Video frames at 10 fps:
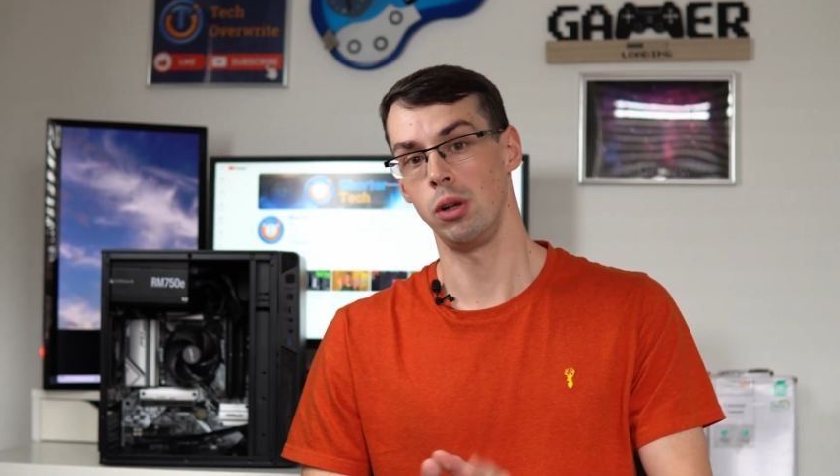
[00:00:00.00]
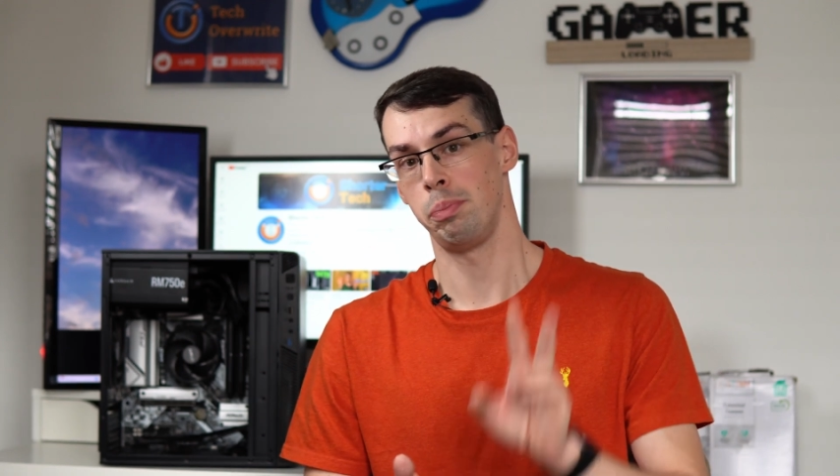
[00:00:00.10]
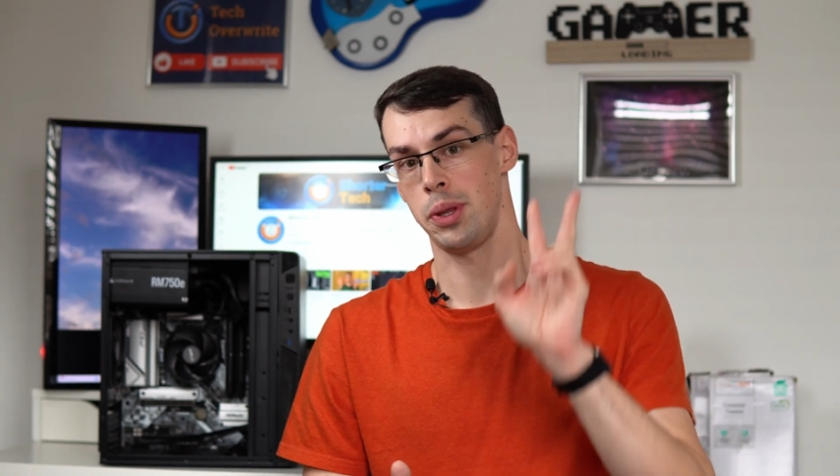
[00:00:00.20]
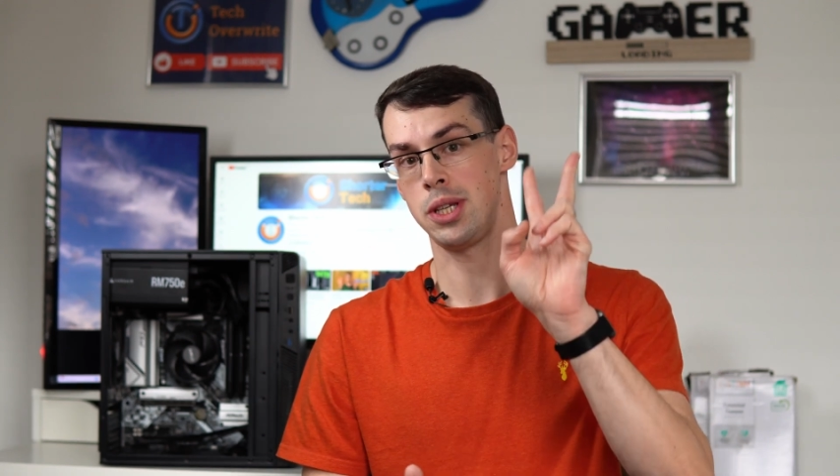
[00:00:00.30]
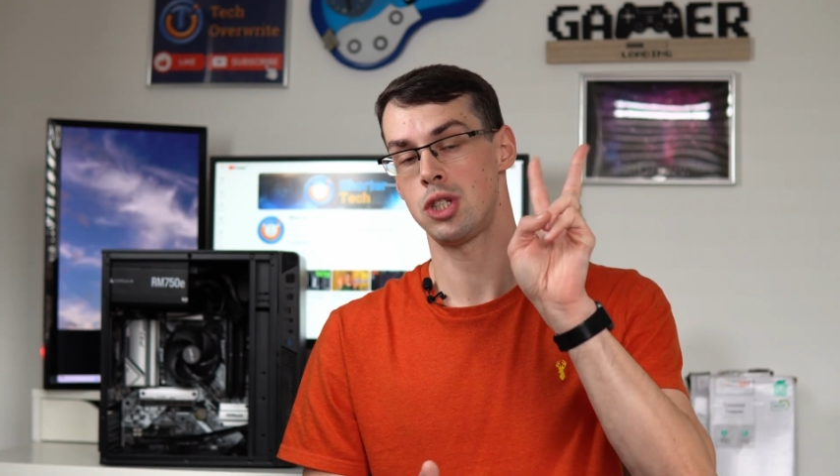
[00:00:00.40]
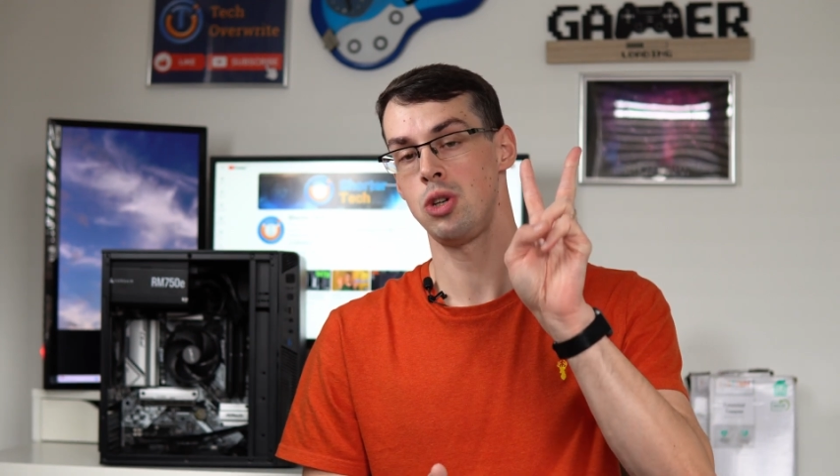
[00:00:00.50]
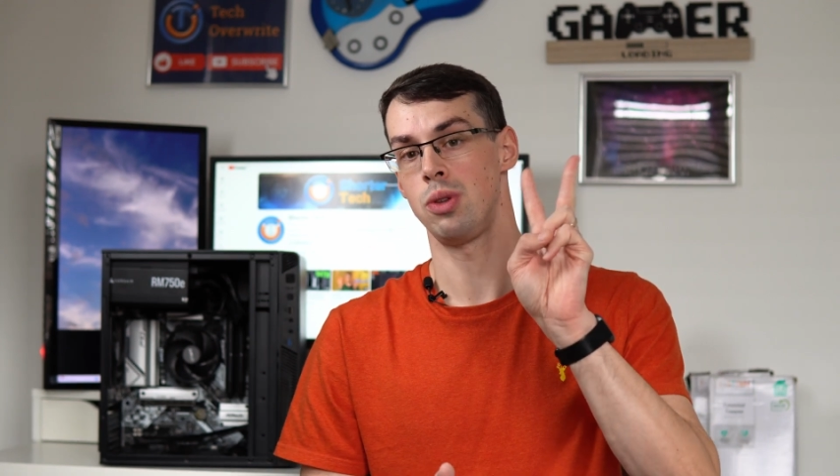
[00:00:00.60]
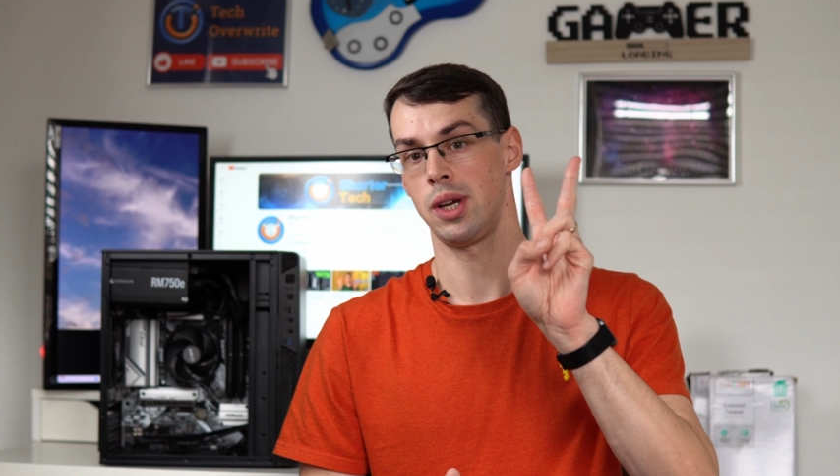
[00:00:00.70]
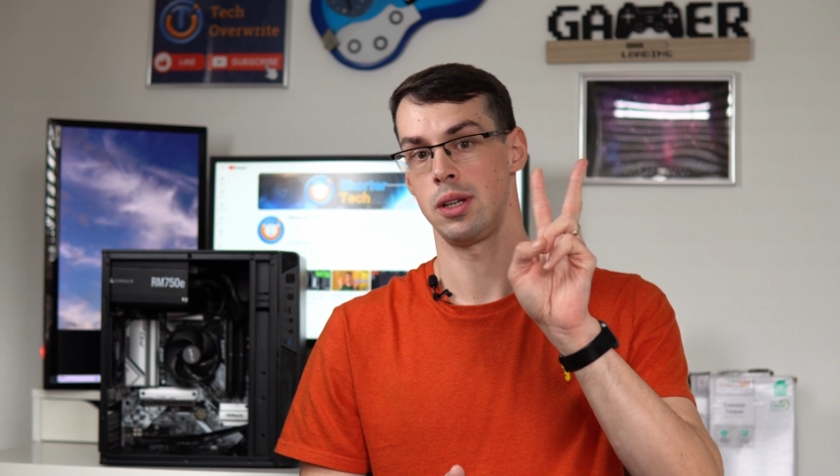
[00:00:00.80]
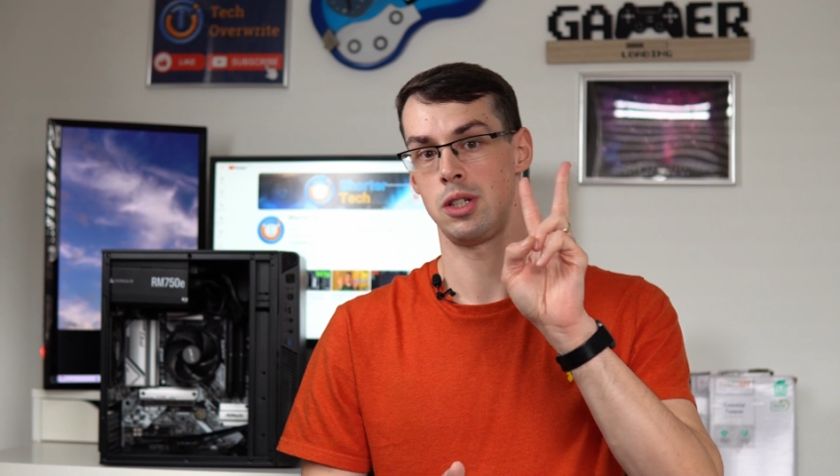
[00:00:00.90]
but there's two
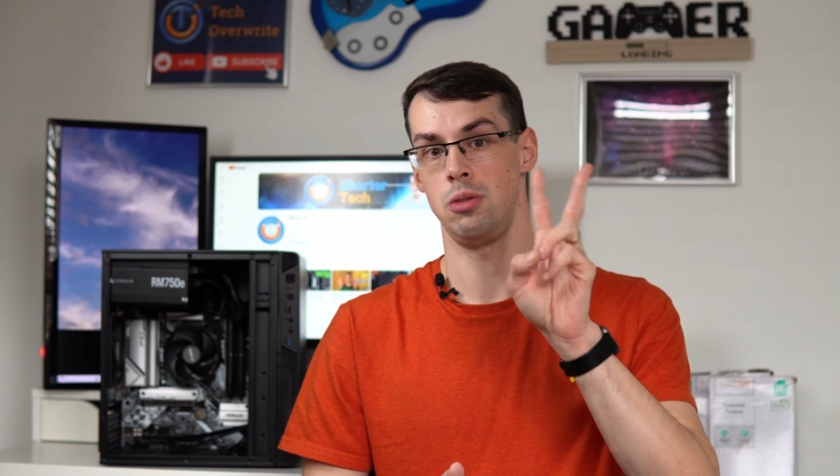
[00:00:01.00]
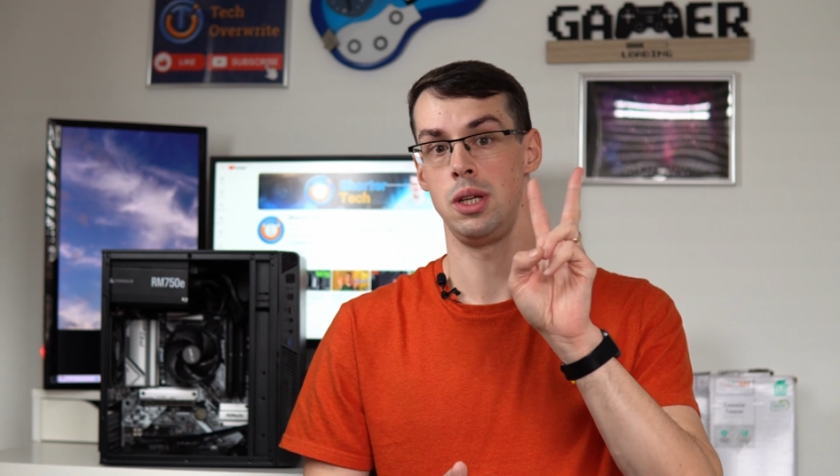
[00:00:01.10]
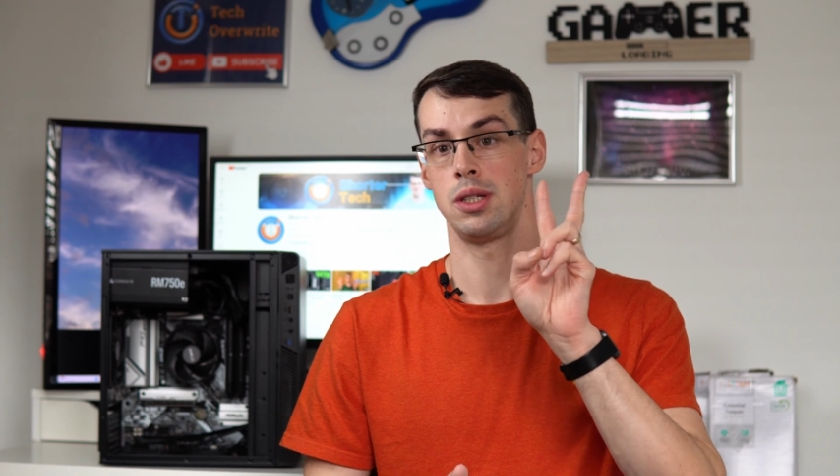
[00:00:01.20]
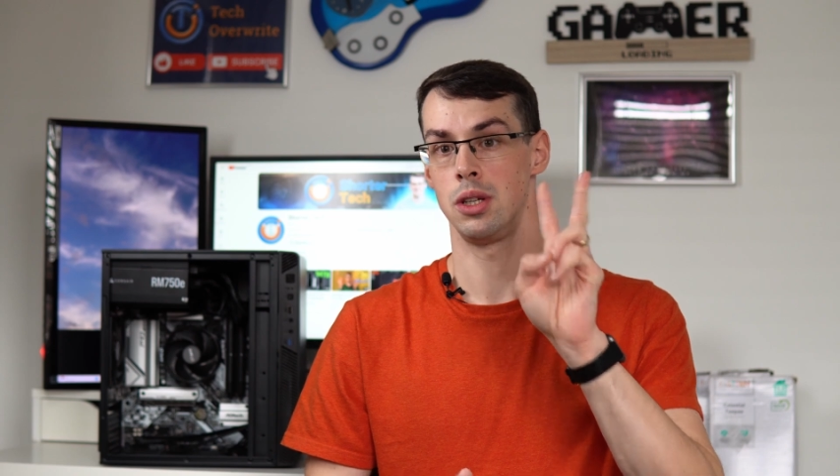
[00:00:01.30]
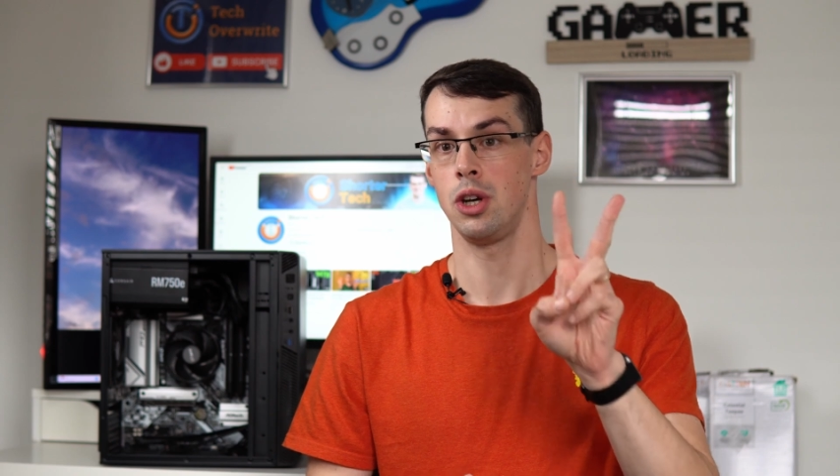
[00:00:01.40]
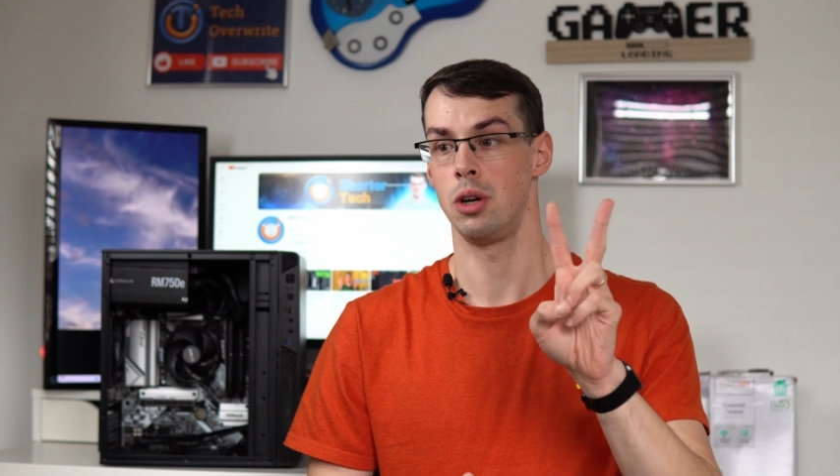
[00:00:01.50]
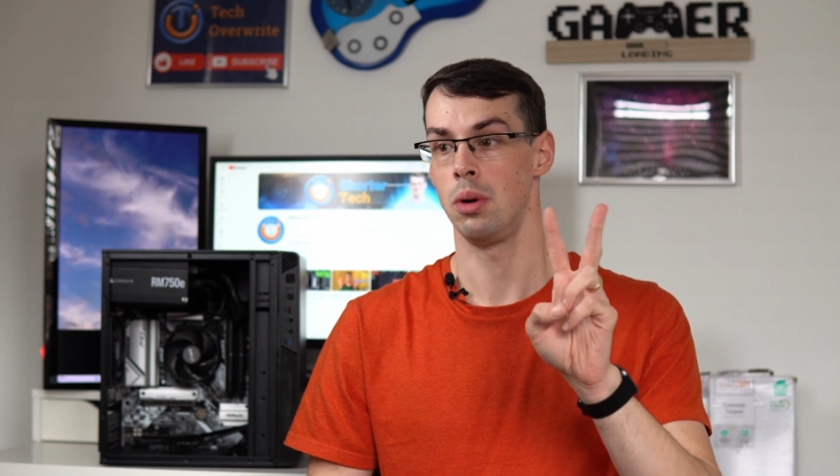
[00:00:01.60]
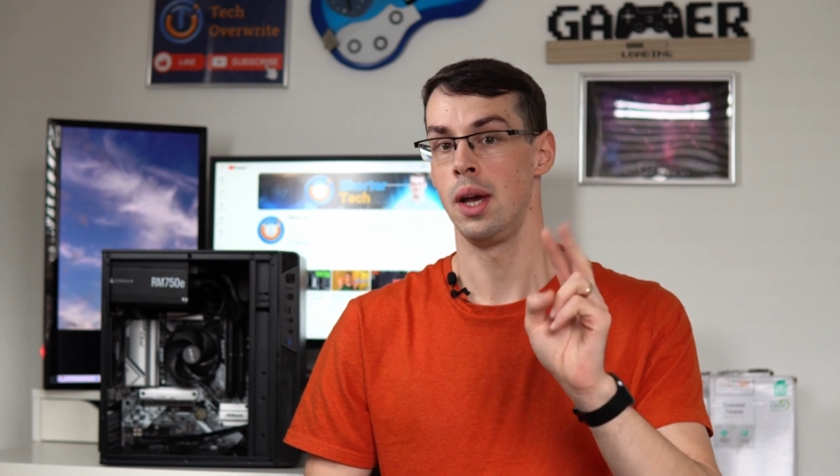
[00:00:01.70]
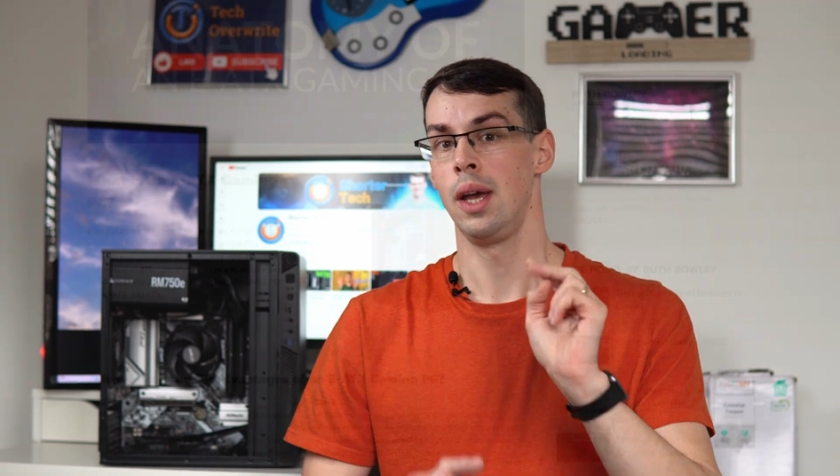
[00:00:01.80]
things you need to know.